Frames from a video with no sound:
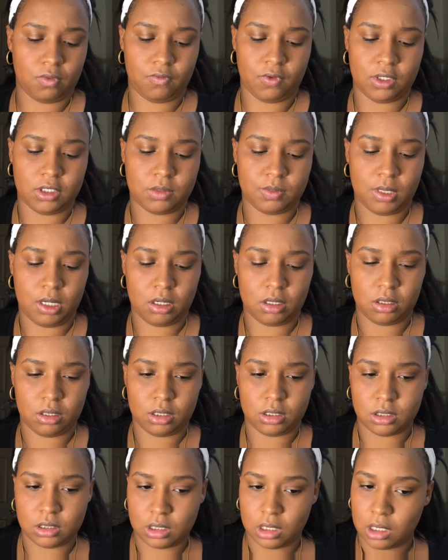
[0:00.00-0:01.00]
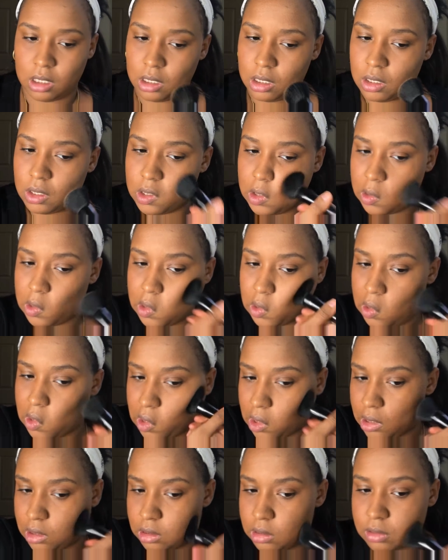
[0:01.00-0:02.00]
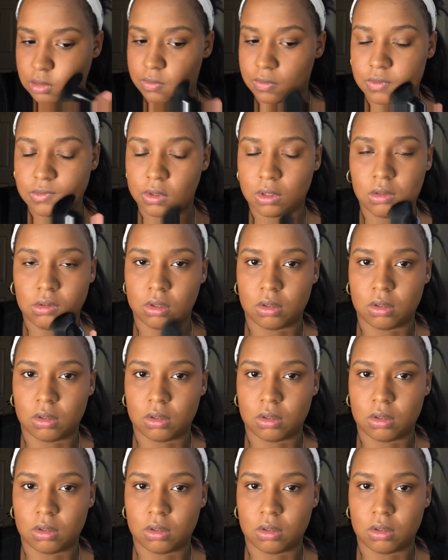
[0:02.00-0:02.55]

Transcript: face powder that's like kind of